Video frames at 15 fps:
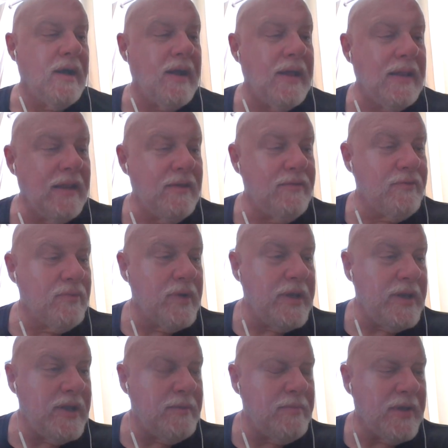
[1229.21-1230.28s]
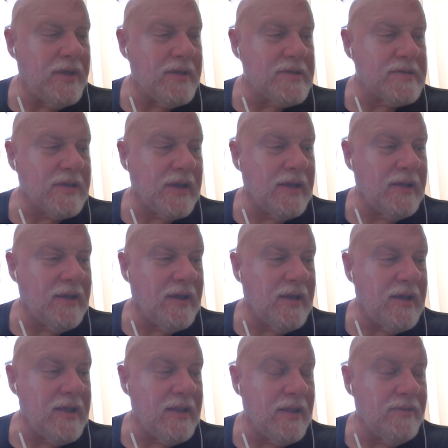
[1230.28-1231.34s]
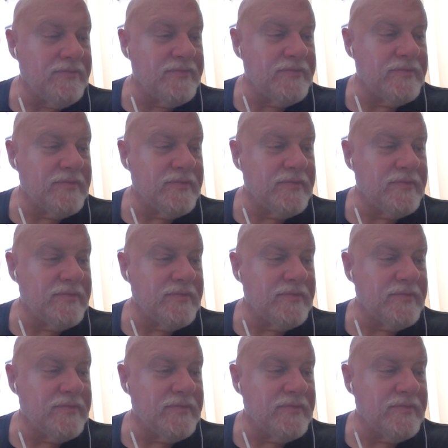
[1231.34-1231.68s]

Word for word: I love reading because I, I love